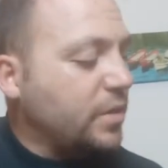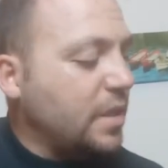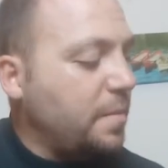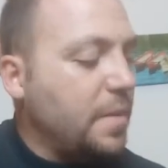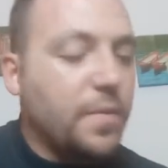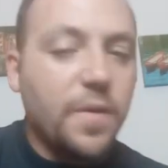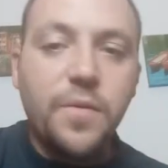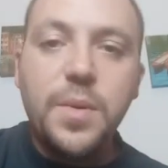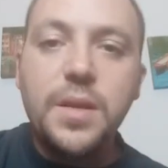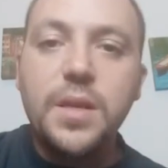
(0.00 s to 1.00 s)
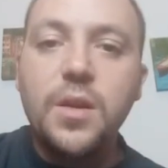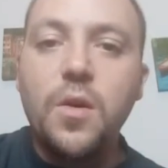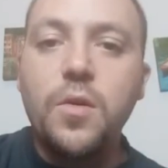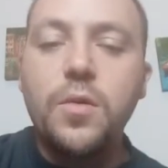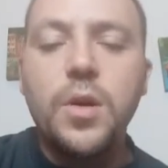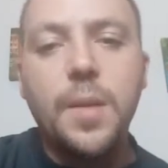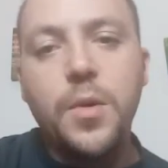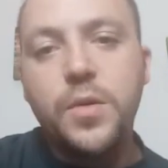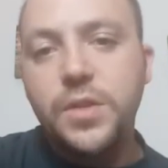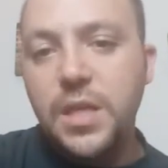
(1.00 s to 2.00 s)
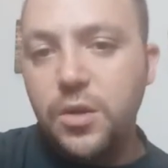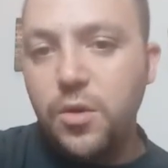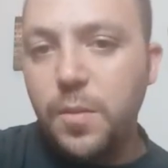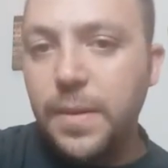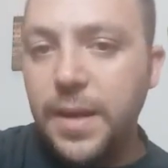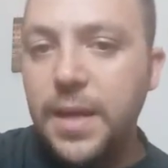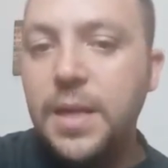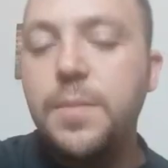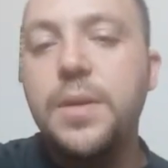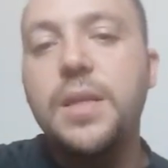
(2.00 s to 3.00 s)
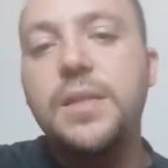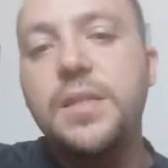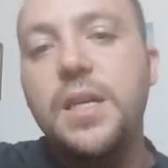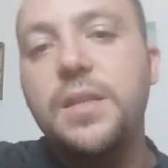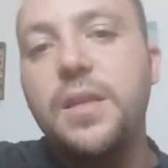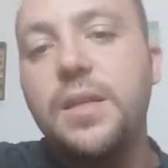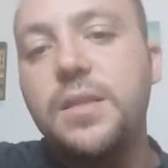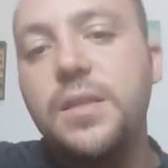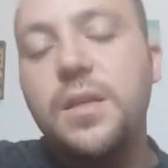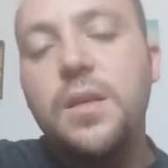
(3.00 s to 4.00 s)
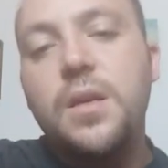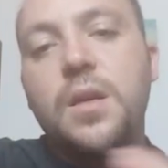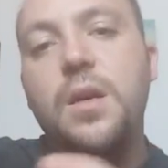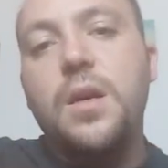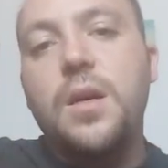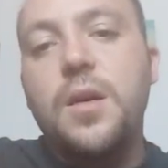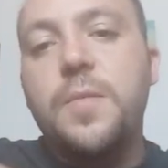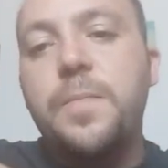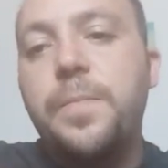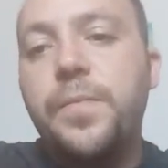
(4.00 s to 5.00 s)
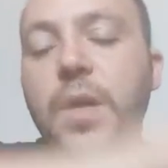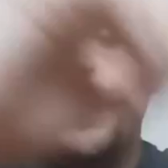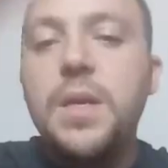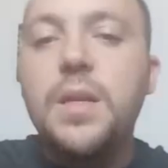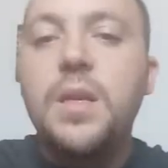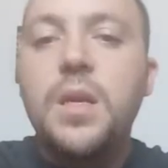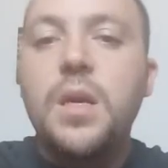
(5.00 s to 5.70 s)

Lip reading: some people have been, you know, not saying complaining, but they said that I mean,